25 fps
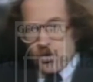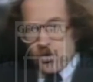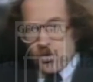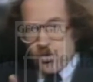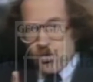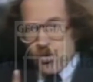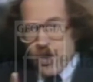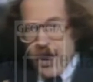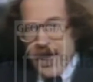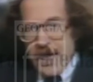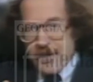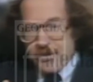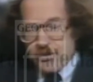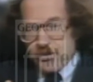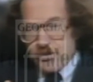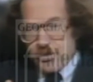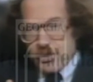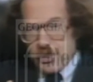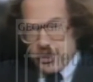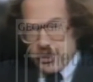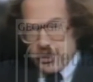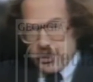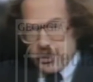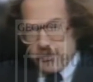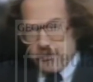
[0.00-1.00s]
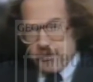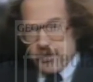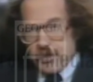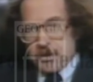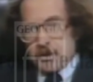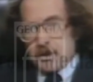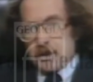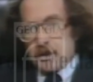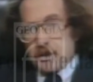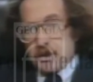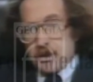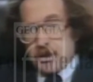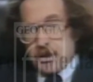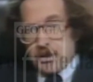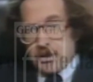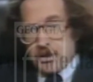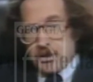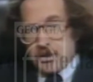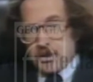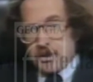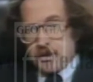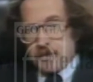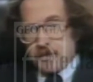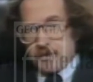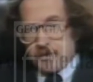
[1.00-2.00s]
rather than convicting the
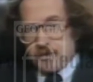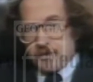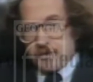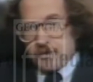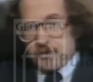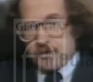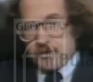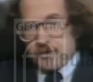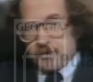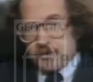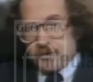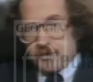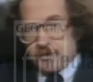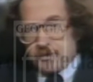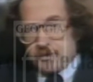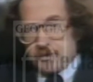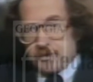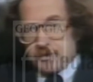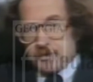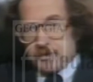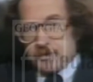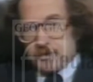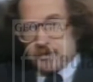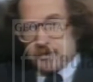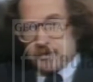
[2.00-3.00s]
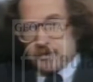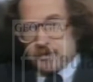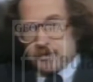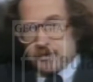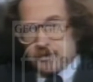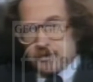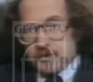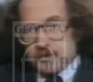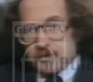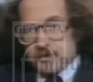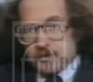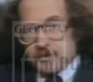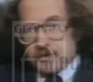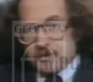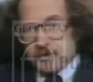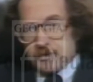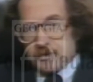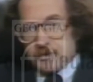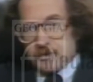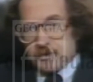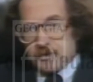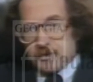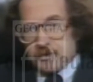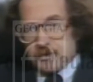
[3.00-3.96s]
innocent. Professor Dershowitz says